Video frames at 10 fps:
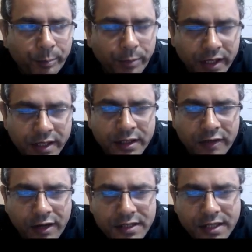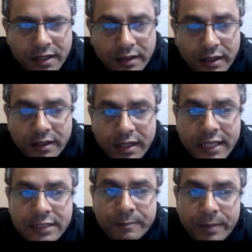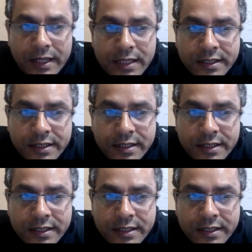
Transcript: blood in the vasa recta takes place in